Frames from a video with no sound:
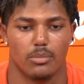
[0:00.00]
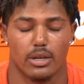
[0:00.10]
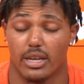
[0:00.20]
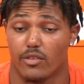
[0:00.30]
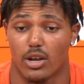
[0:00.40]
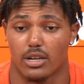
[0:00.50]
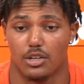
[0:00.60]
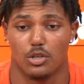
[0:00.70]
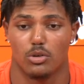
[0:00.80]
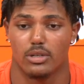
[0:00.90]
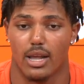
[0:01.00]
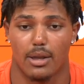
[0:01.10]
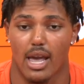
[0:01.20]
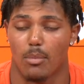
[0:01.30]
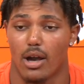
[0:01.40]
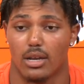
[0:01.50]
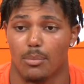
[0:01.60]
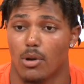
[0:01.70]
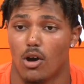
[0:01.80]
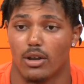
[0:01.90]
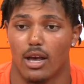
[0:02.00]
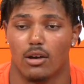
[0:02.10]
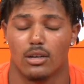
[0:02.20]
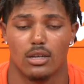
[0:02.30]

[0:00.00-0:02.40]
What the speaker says: Give credit to Duke. They came out and they balled out.